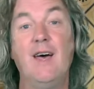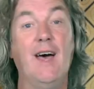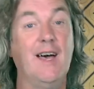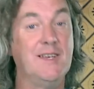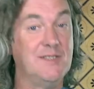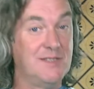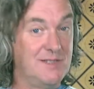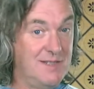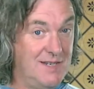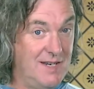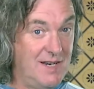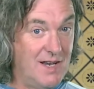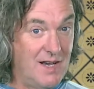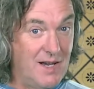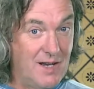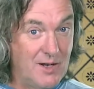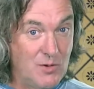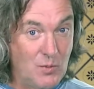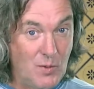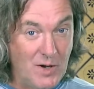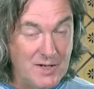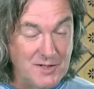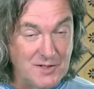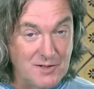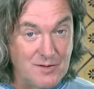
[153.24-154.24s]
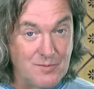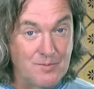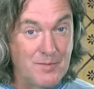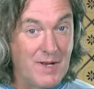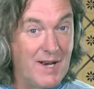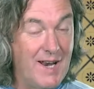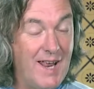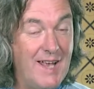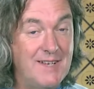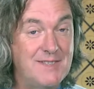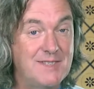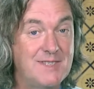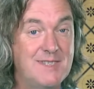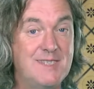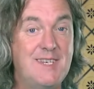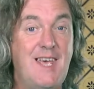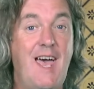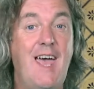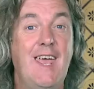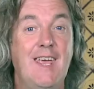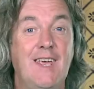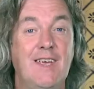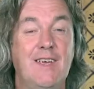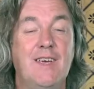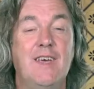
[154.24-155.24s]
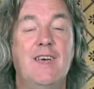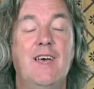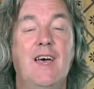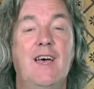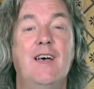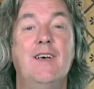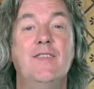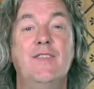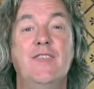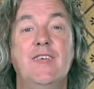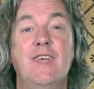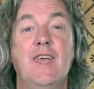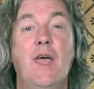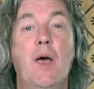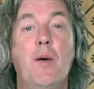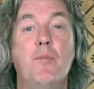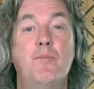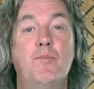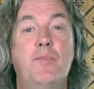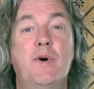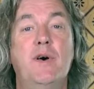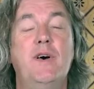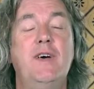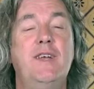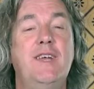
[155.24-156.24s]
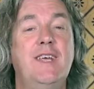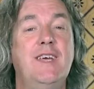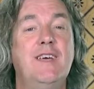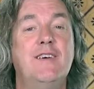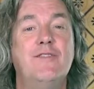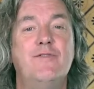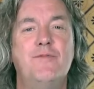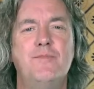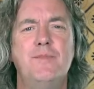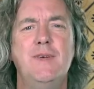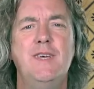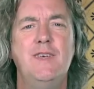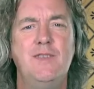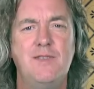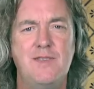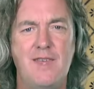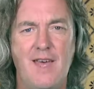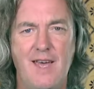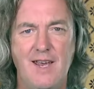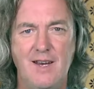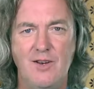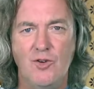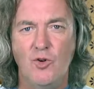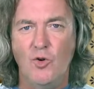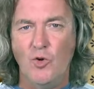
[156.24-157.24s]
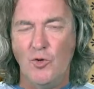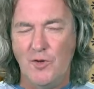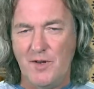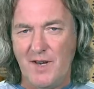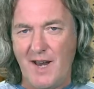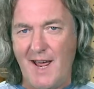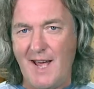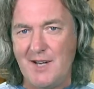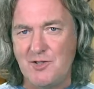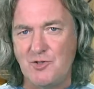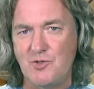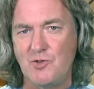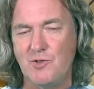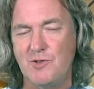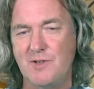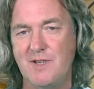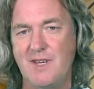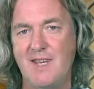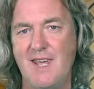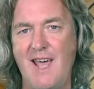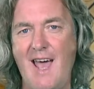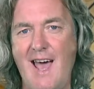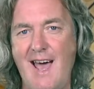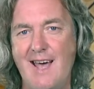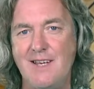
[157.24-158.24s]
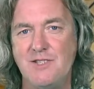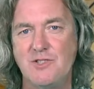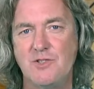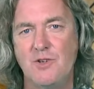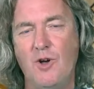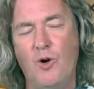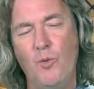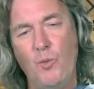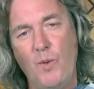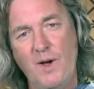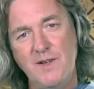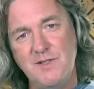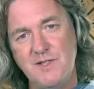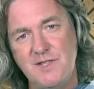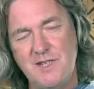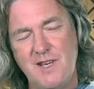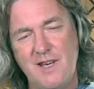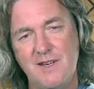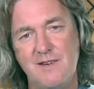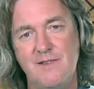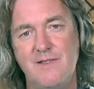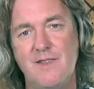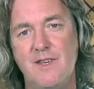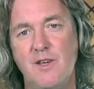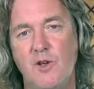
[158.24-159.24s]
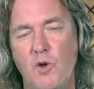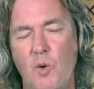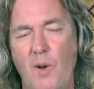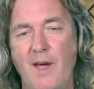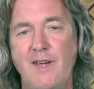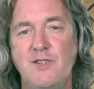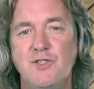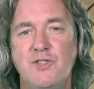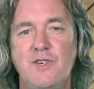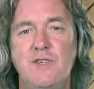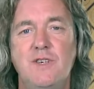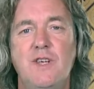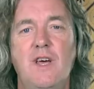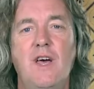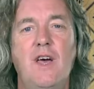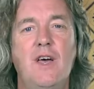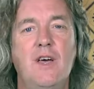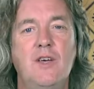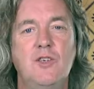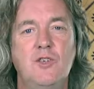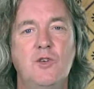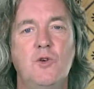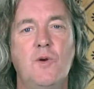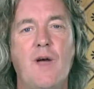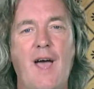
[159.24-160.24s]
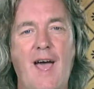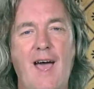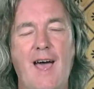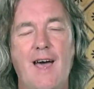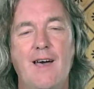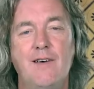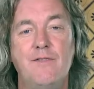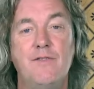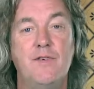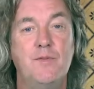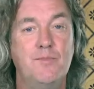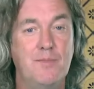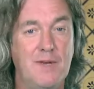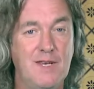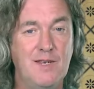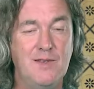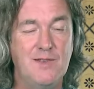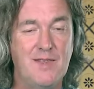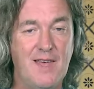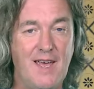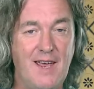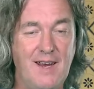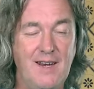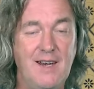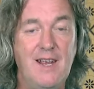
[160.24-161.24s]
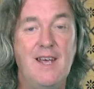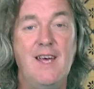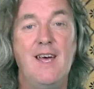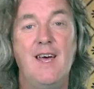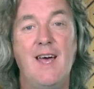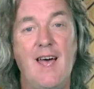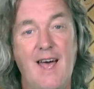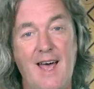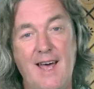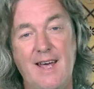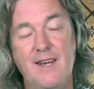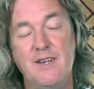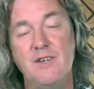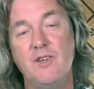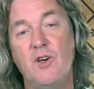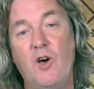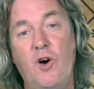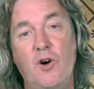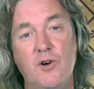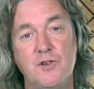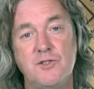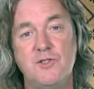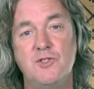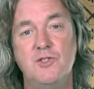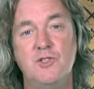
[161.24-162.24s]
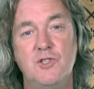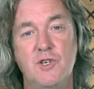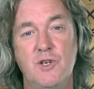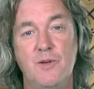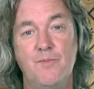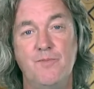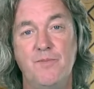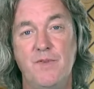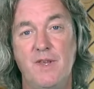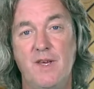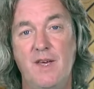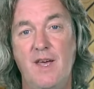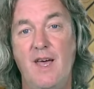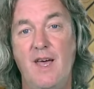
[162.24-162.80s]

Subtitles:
as indeed I wasn't. But let's take the burning of methane, or natural gas. On one side of the equation, you have methane and oxygen.